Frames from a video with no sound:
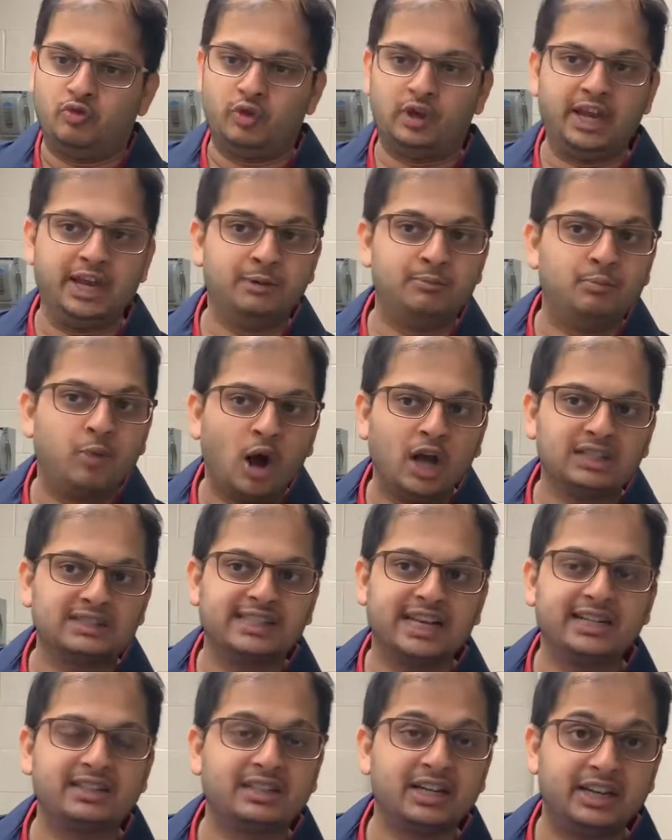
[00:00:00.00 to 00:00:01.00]
it boils
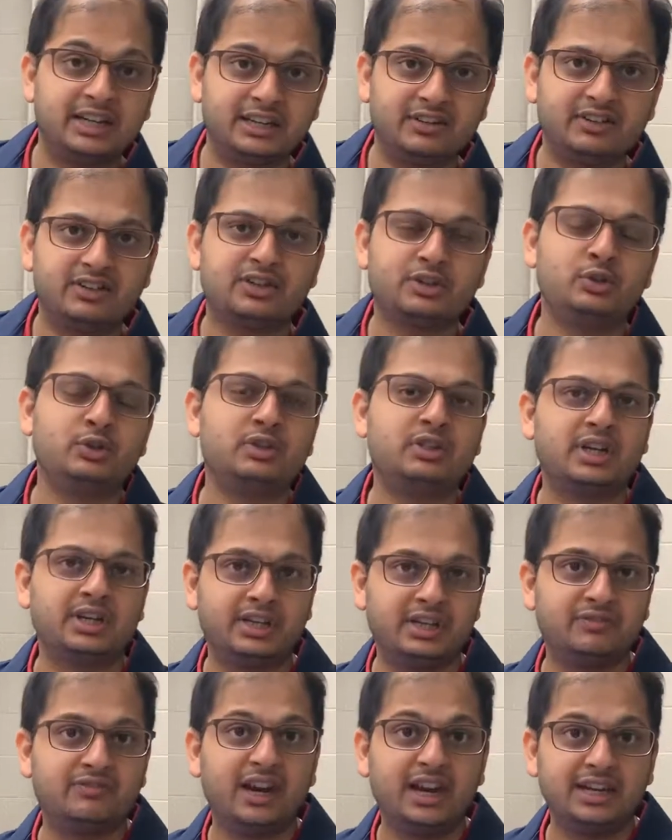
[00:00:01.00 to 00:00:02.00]
at 30 to
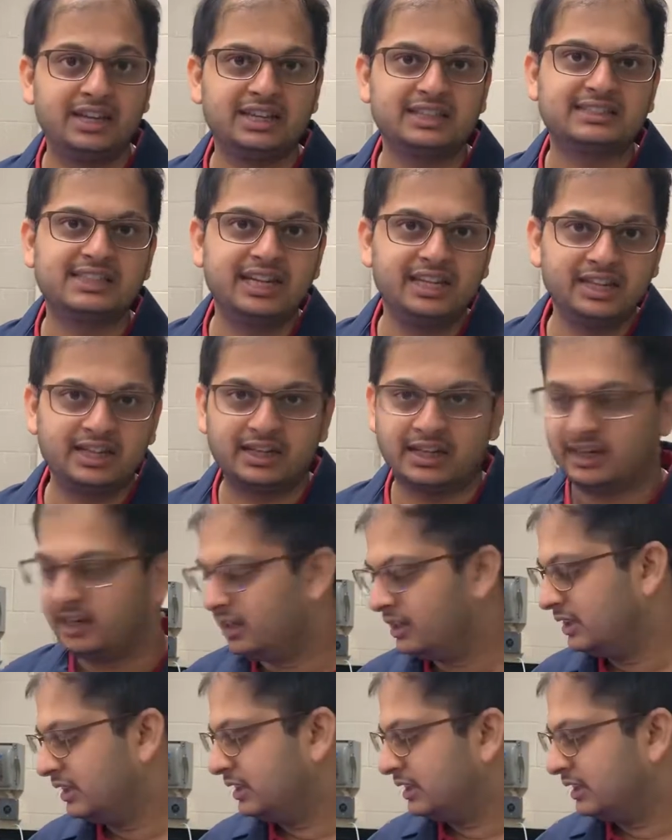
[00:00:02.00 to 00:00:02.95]
35 degrees centigrade.